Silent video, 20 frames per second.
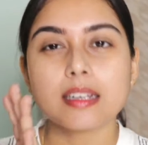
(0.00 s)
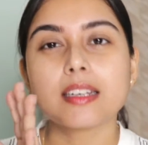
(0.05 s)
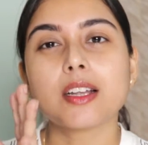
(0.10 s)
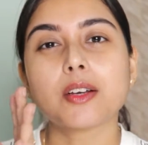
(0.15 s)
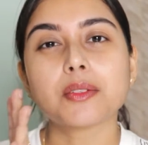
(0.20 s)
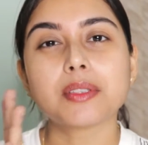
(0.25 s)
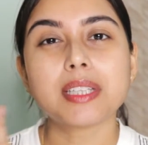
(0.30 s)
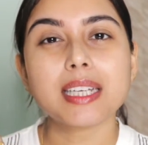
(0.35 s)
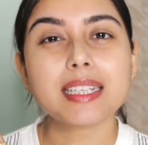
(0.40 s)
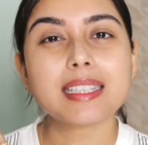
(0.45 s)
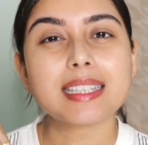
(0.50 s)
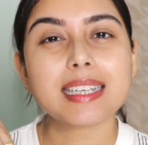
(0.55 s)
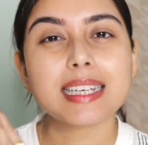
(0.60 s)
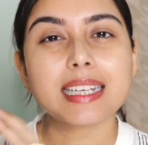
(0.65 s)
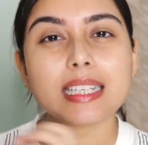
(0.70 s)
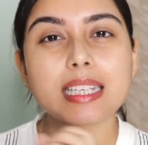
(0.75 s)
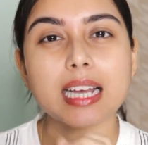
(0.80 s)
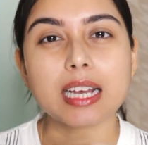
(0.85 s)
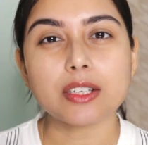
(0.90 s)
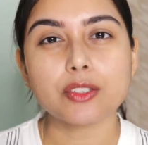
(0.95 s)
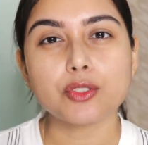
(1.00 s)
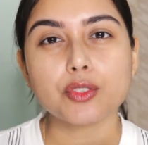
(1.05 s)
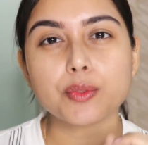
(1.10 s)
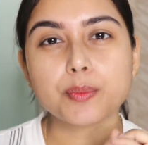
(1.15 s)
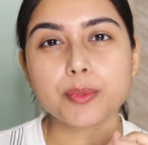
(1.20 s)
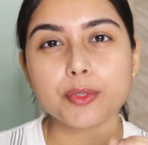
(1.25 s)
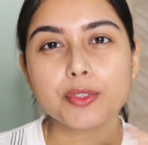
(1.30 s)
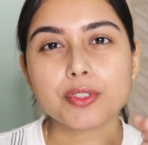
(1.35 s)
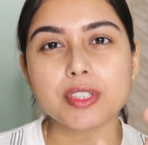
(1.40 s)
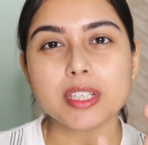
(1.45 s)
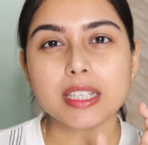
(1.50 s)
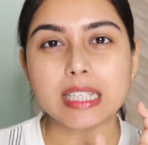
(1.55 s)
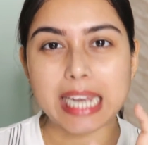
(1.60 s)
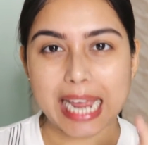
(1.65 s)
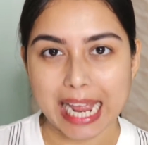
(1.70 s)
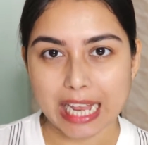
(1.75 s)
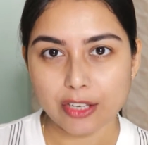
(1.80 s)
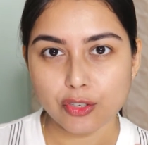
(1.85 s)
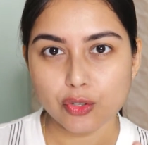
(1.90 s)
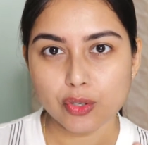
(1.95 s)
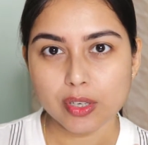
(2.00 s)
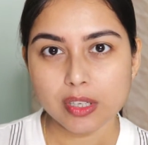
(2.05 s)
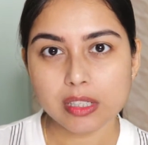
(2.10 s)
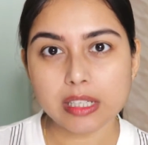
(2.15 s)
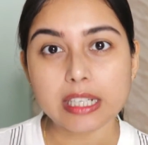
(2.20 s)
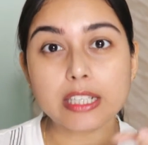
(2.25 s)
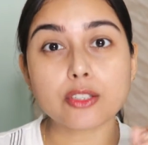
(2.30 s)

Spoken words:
Now, this is 100% natural.